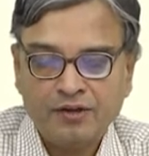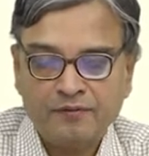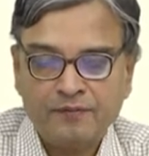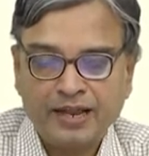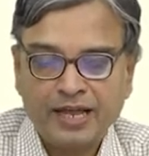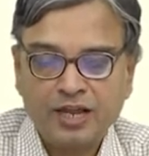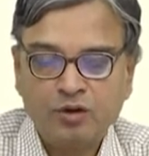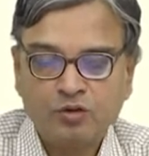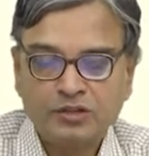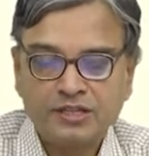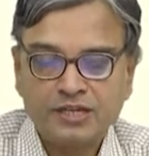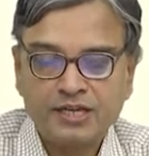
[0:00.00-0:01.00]
when I look
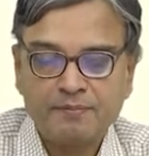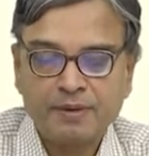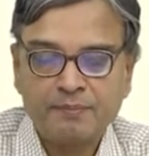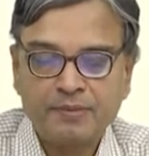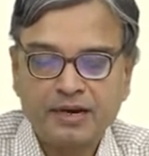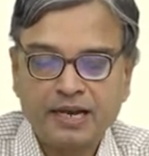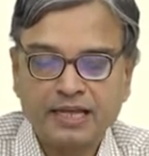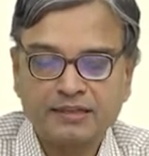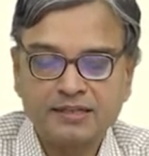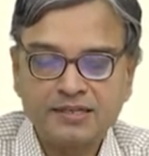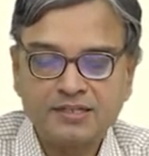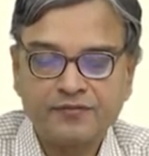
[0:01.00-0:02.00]
the member like
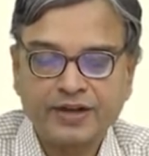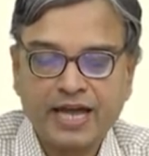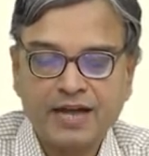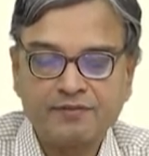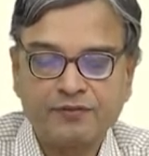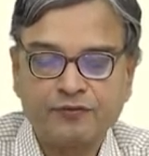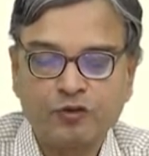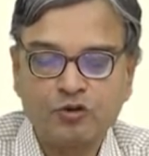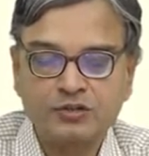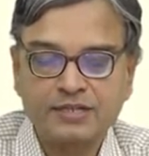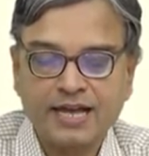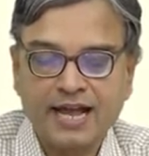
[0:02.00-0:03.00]
this. If I have a
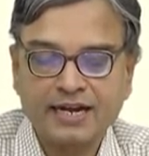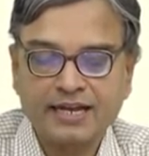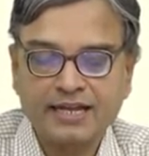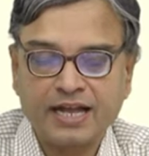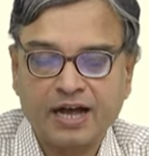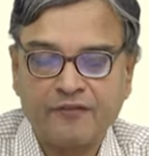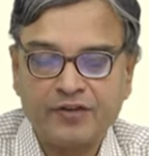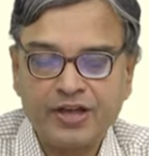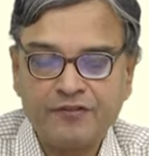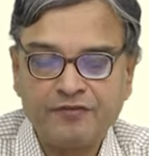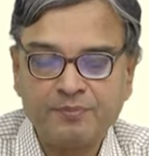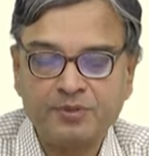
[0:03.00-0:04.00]
force acting
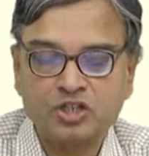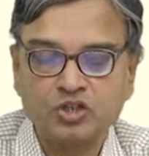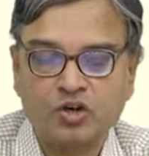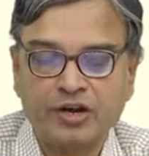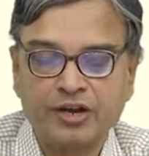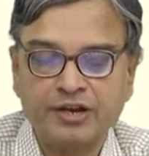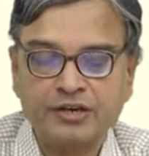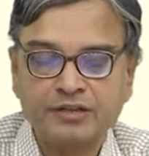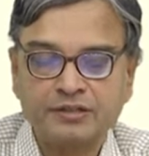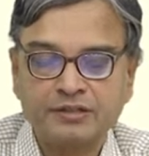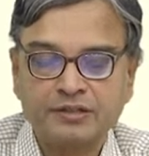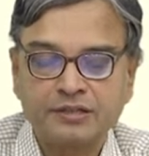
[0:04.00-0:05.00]
away from the joint,
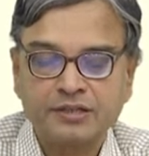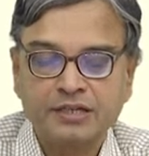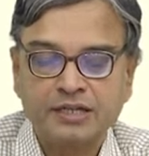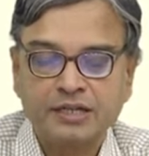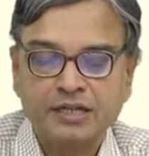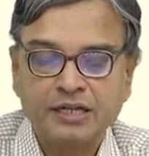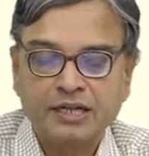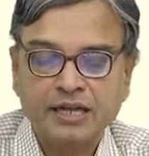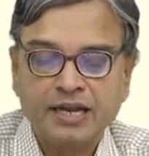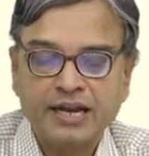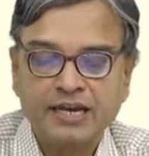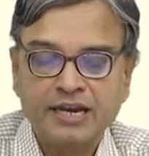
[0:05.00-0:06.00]

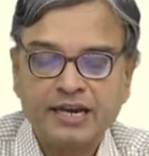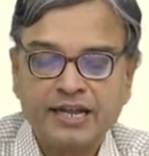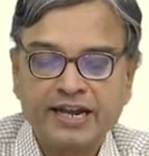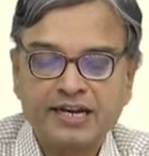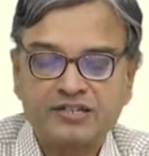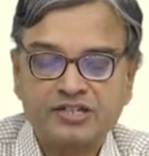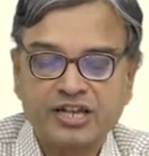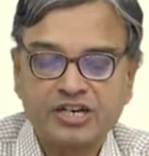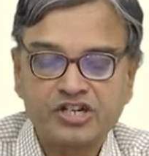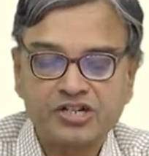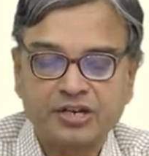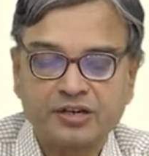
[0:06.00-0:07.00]
it indicates
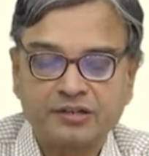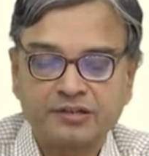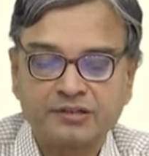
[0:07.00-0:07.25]
tension,